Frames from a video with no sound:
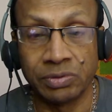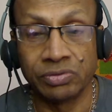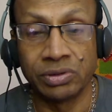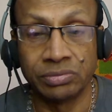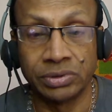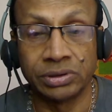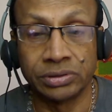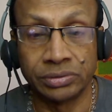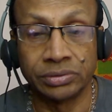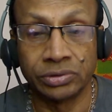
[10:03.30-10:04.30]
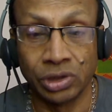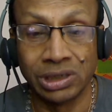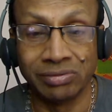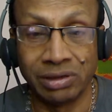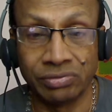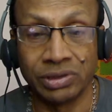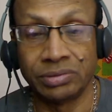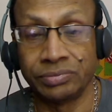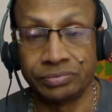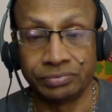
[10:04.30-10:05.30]
from all the way
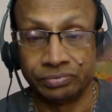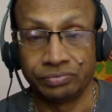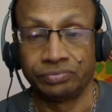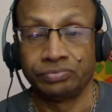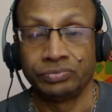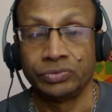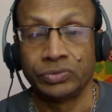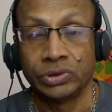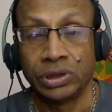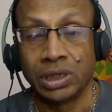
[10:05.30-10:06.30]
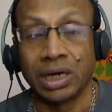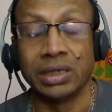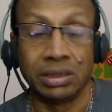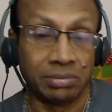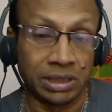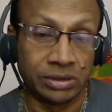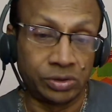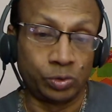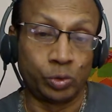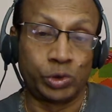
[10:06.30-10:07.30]
from Hyderabad
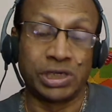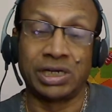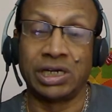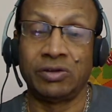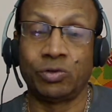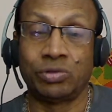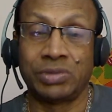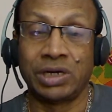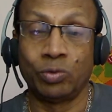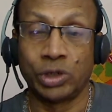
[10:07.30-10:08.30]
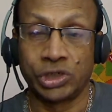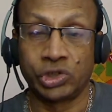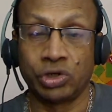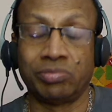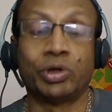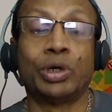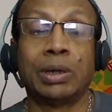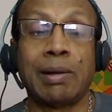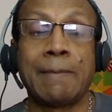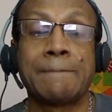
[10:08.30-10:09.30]
to Chennai for my workshop
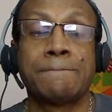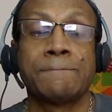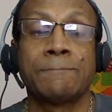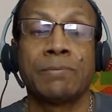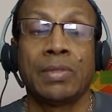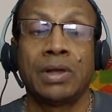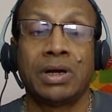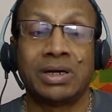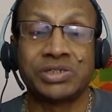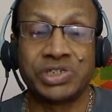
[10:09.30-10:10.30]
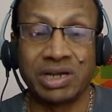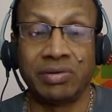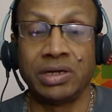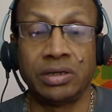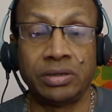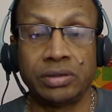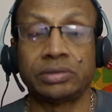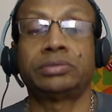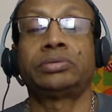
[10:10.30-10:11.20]
on 8th